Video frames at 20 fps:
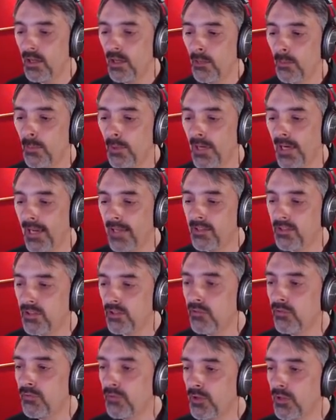But I
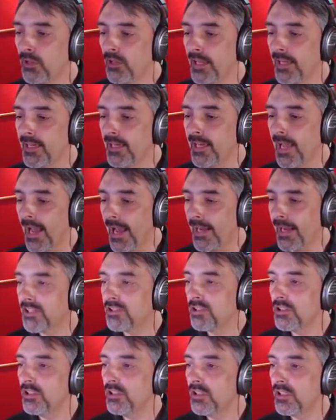do feel like it
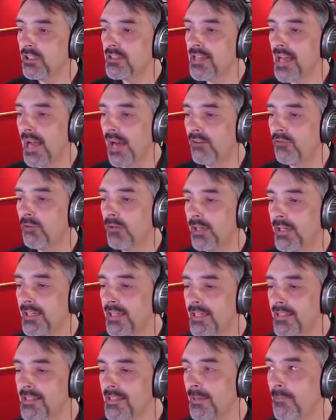actually looks halfway
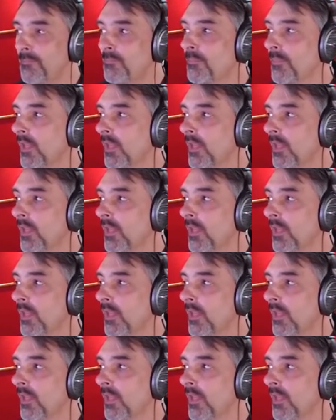decent.